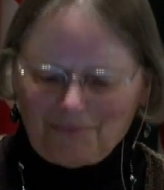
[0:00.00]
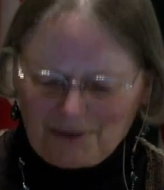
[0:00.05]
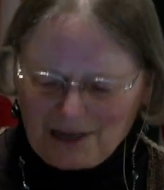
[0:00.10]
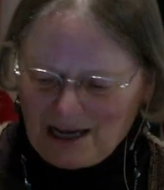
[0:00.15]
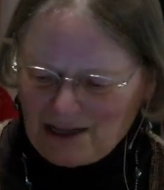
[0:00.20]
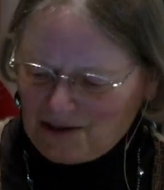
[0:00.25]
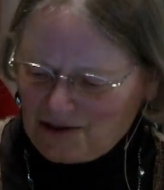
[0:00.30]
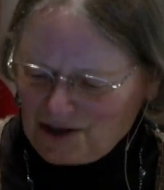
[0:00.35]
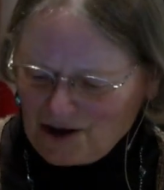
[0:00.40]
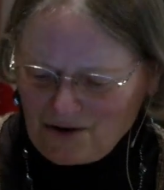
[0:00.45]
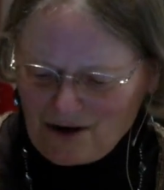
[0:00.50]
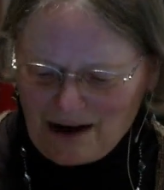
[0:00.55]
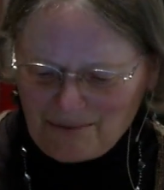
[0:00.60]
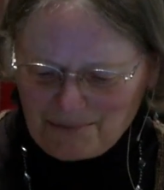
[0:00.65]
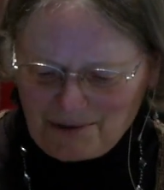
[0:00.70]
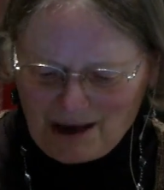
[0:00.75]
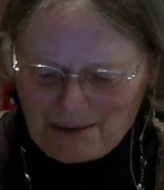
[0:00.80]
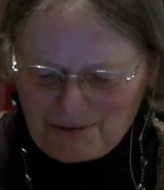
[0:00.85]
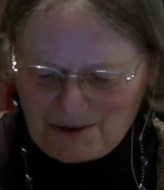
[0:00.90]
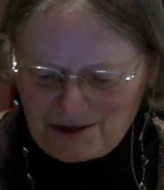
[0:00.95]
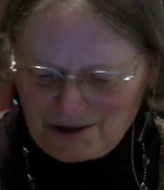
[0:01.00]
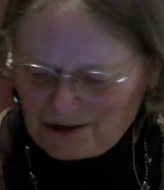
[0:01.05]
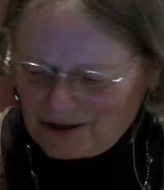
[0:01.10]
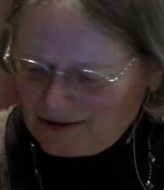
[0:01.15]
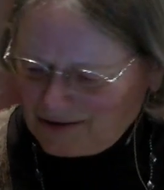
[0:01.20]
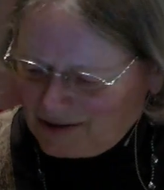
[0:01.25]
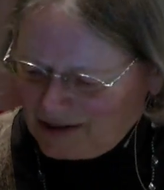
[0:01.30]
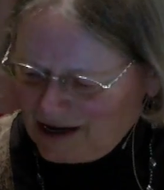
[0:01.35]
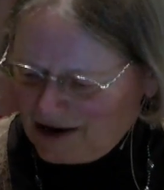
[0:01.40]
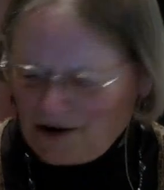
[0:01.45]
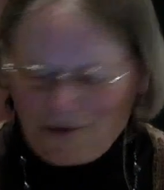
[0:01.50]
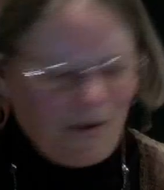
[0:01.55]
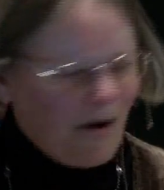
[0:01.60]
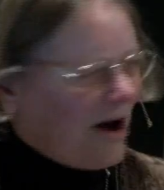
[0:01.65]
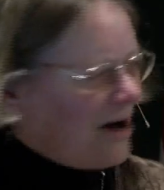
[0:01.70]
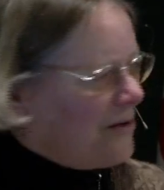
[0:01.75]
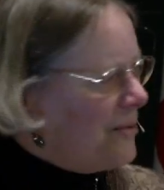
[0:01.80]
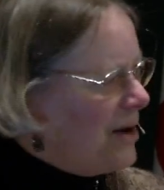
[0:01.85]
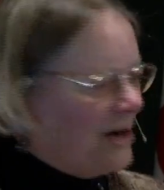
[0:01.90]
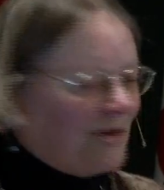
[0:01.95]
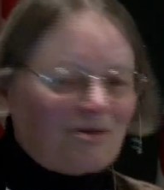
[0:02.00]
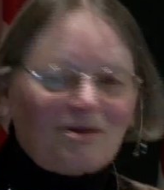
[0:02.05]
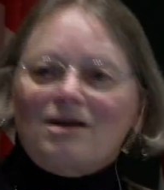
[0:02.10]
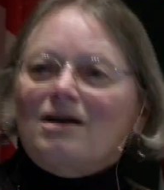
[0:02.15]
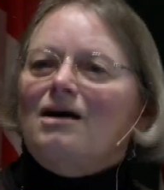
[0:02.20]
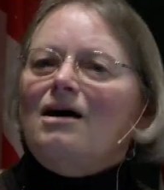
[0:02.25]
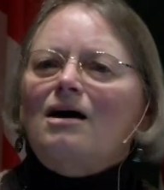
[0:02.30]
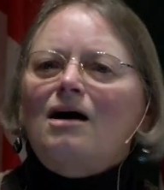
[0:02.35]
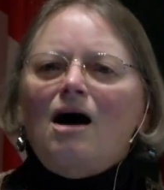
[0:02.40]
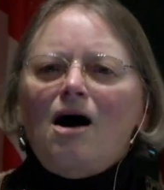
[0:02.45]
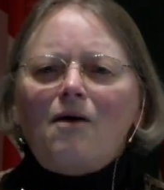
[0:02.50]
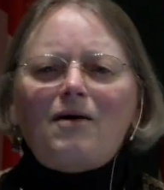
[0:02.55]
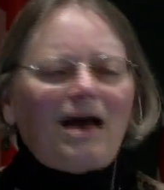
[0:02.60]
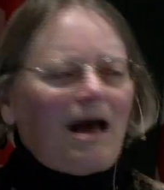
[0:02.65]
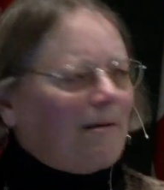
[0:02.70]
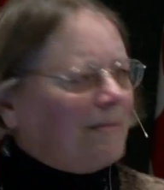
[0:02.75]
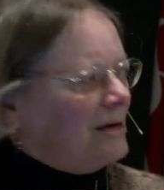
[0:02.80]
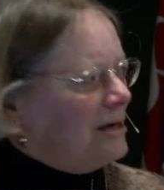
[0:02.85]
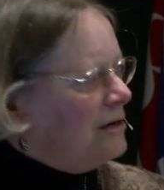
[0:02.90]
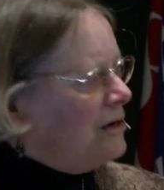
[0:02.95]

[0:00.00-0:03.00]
And so I'm still there where I was. Okay,